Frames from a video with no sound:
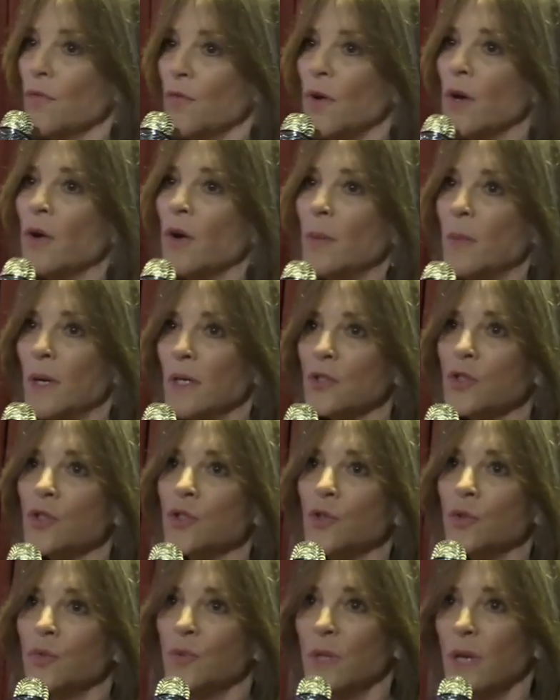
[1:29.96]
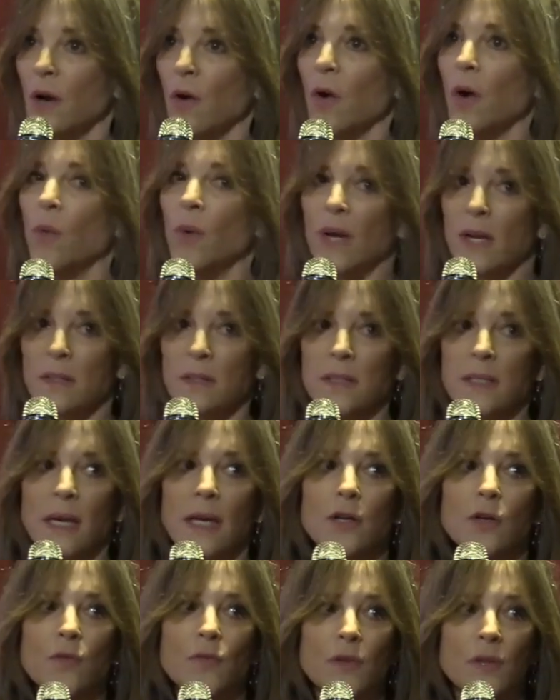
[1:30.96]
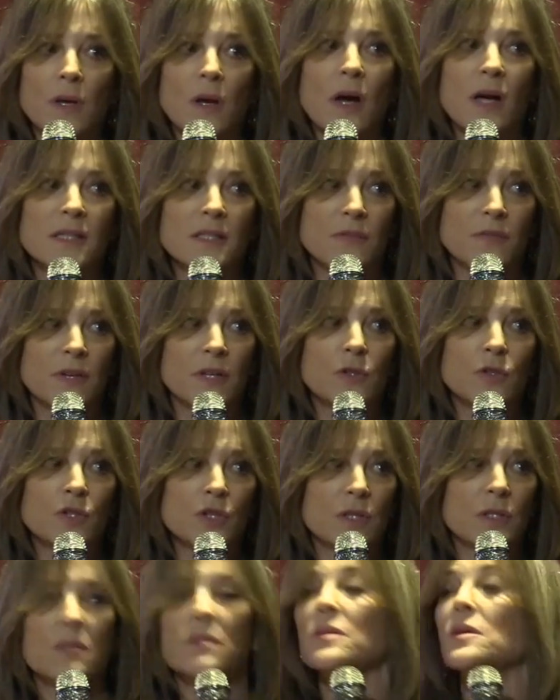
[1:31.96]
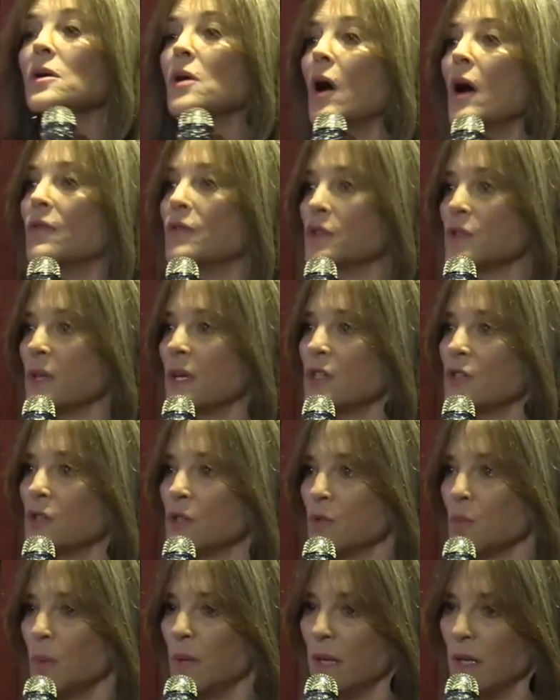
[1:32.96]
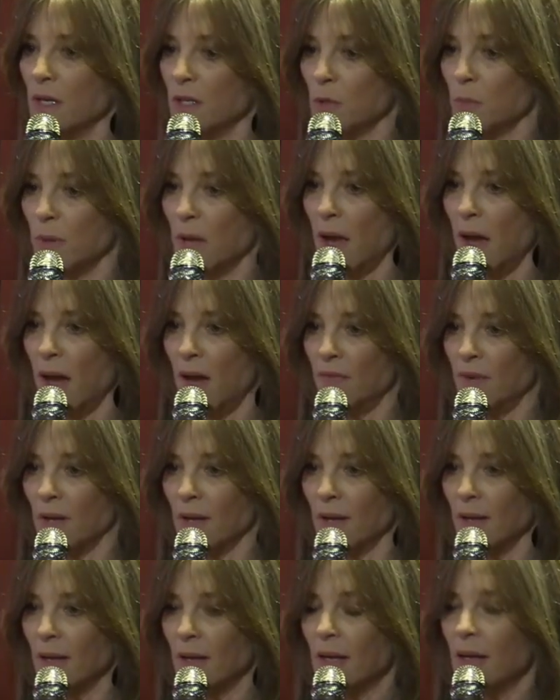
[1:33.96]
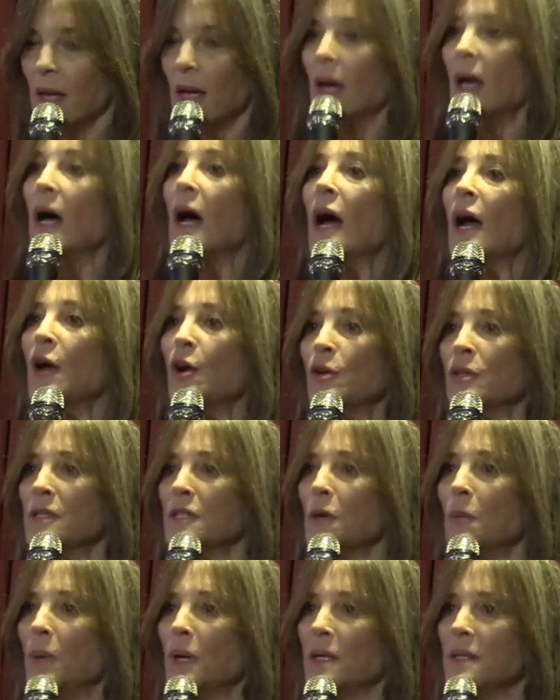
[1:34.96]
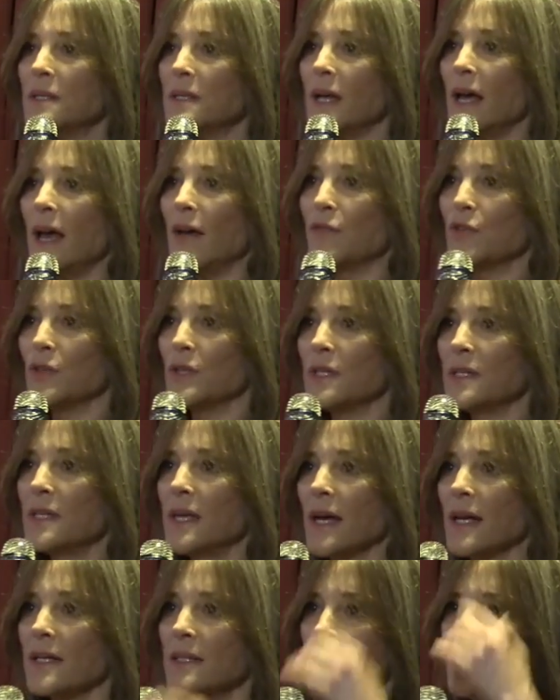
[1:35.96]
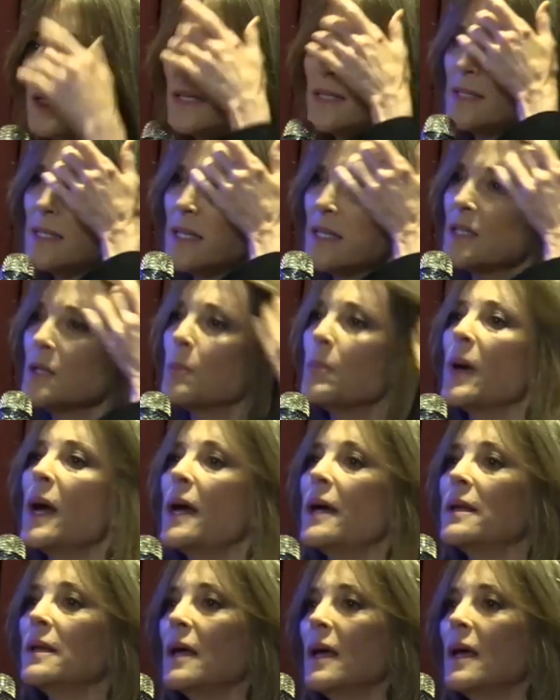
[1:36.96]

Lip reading: very much too narrow a container for the kinds of energies and the conversations we need to be having. I heard somebody say after the second DNC debate